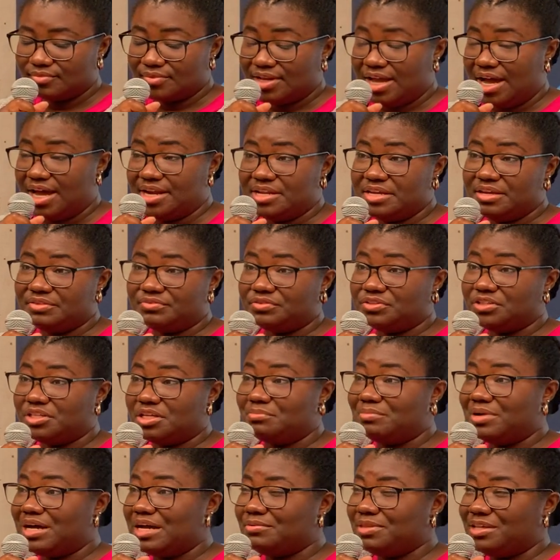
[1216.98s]
And even there
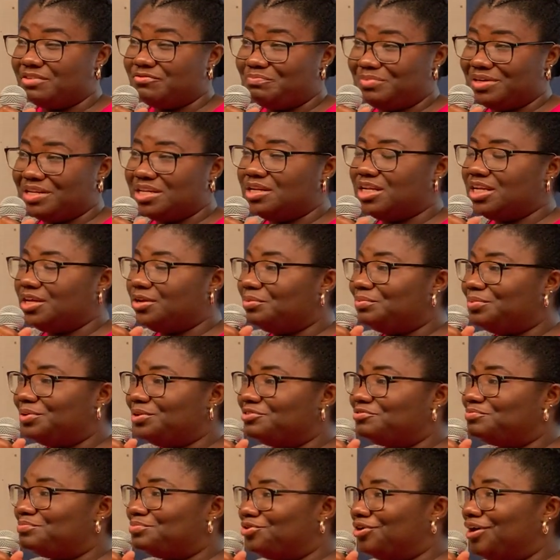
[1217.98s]
might have been a little bit
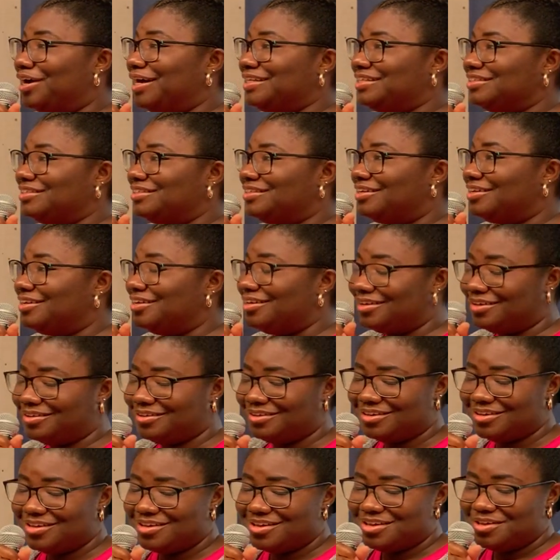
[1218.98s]
of pride in her,
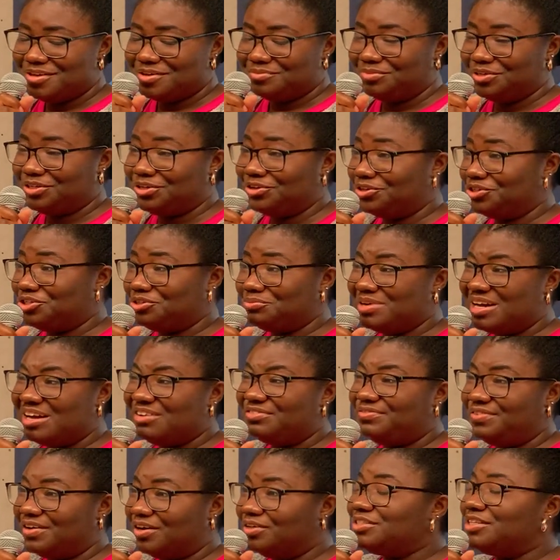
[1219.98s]
because she might
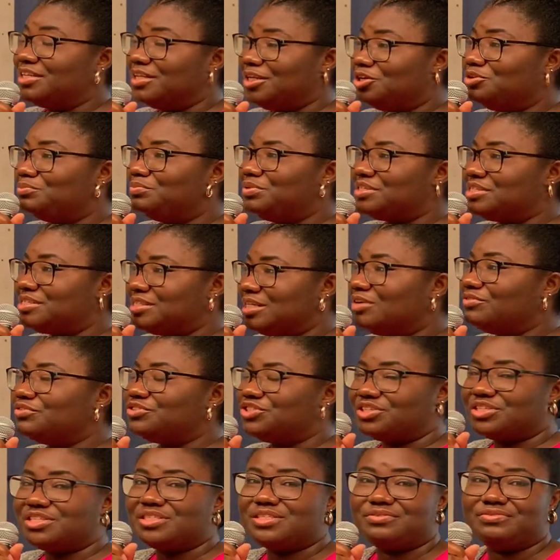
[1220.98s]
have felt a little bit
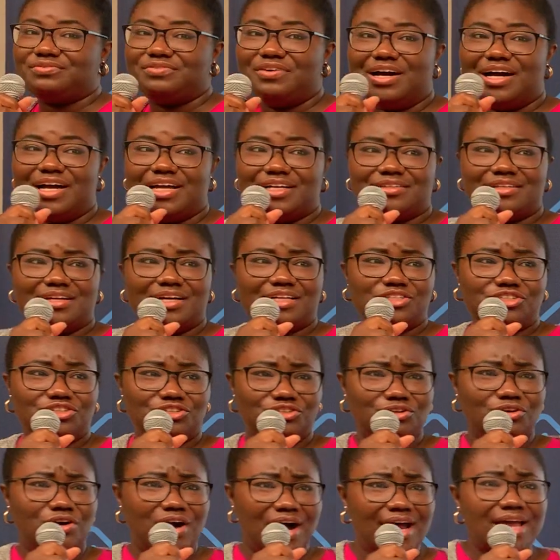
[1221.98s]
self-justified that, you
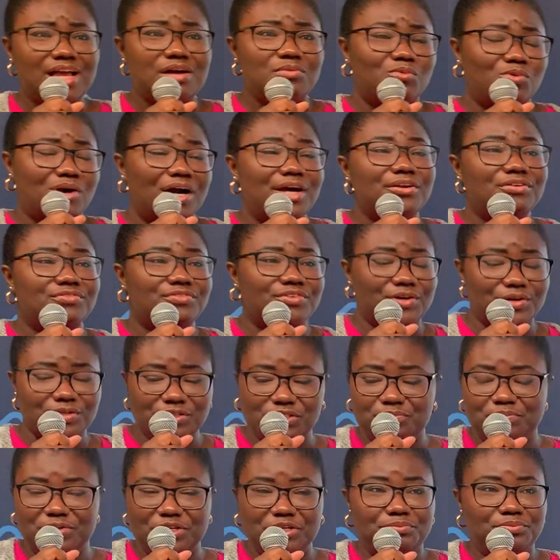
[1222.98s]
know, I am one of
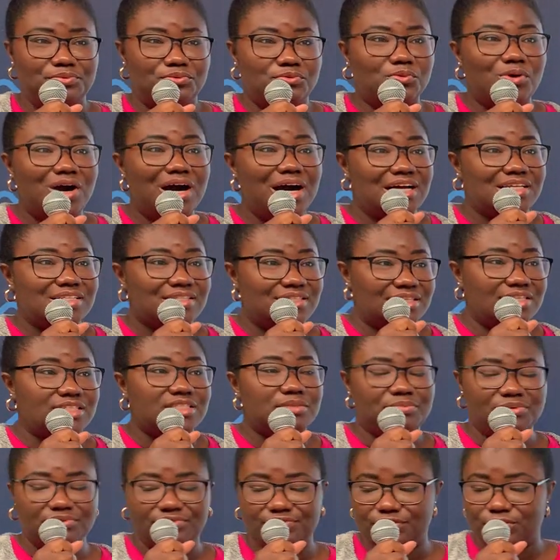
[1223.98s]
God's people, why has this
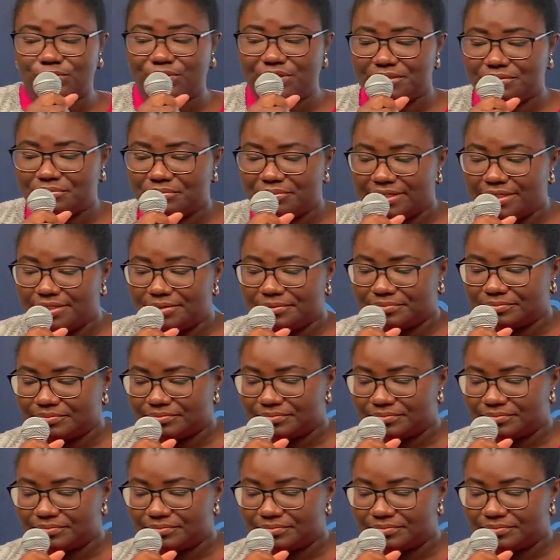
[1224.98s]
befallen me?